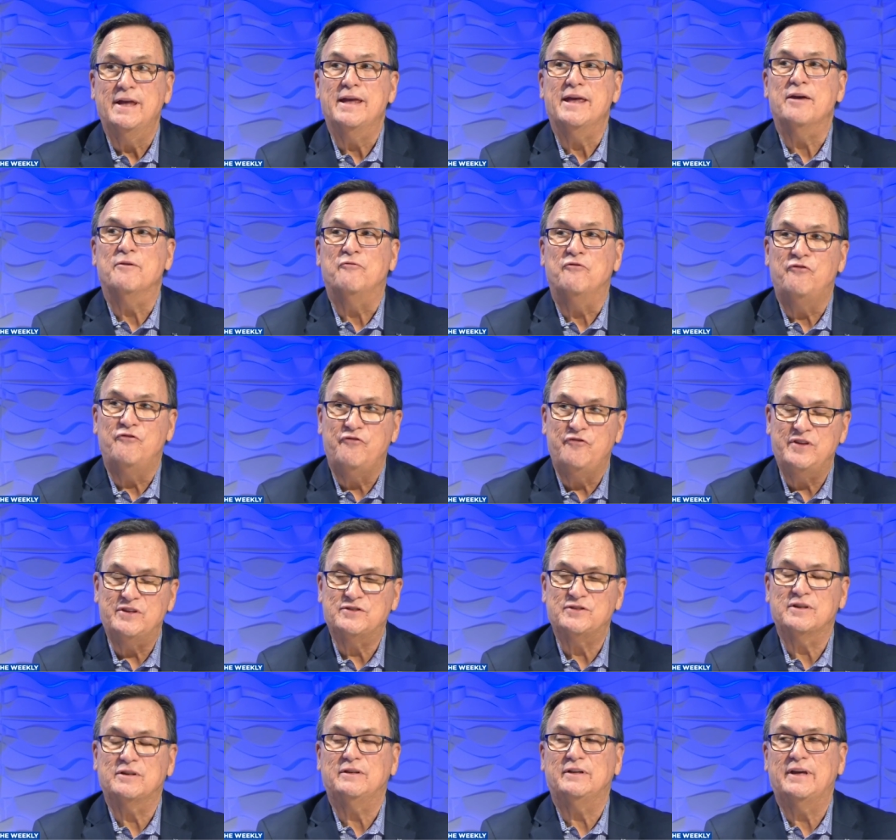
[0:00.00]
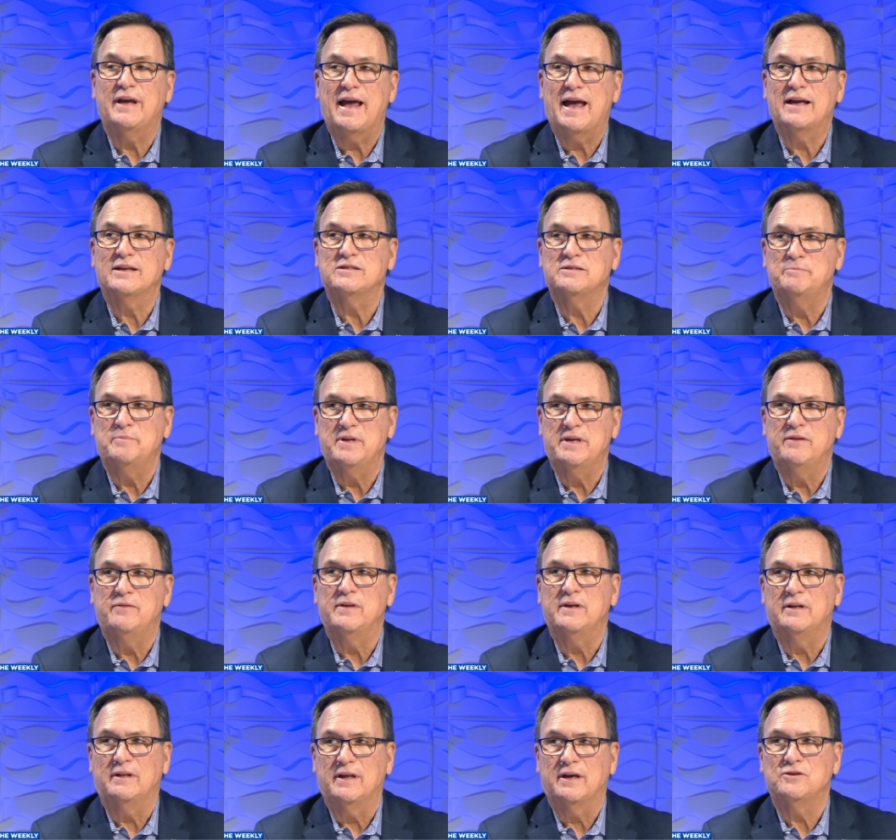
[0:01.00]
It physically has to be in
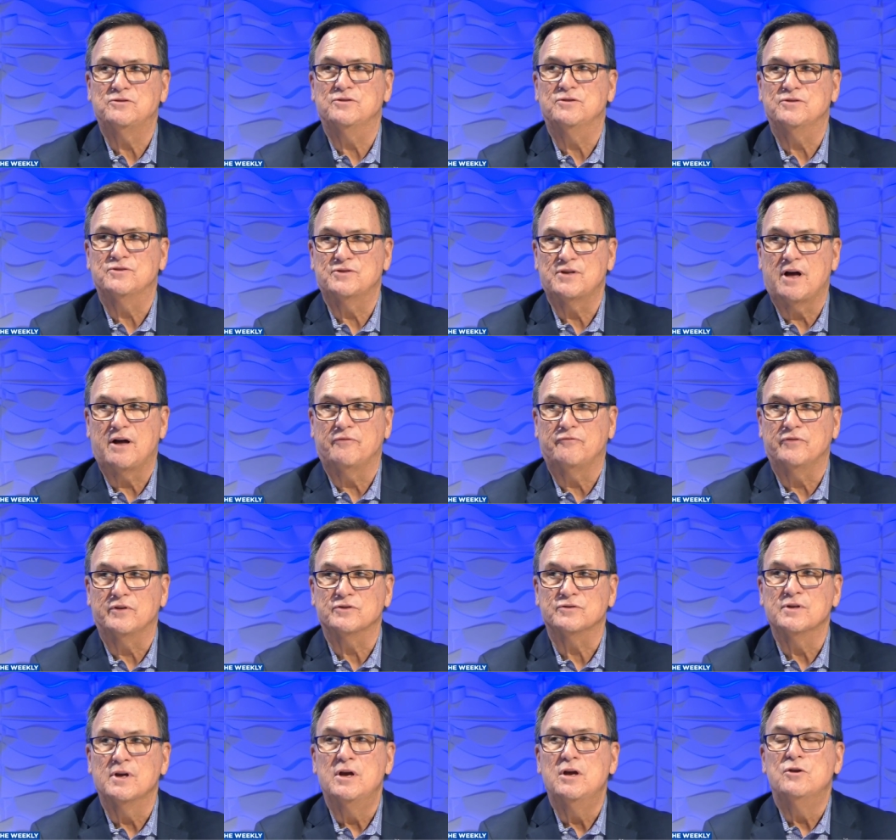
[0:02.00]
the elections office.